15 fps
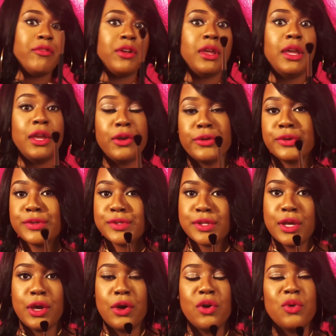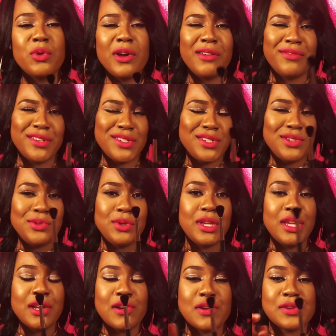every year or so, or every
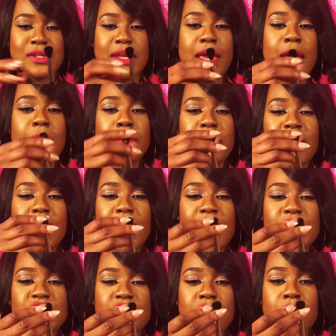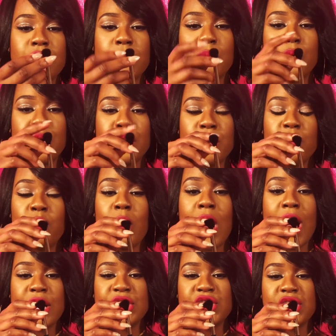2 years, because you know, the more you
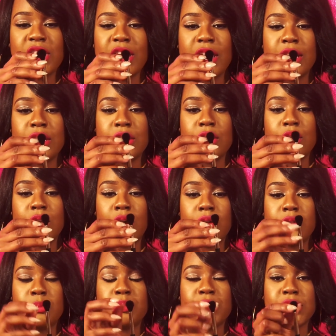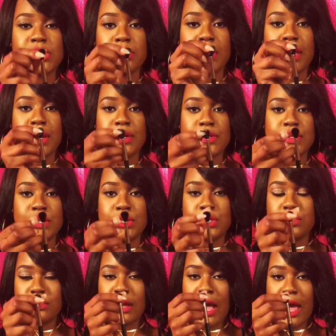wash it, you know, the bristle hairs,
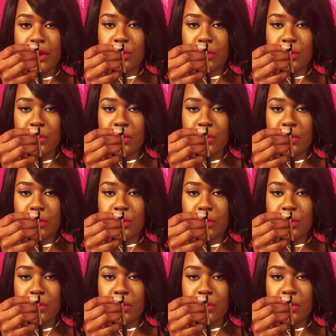they do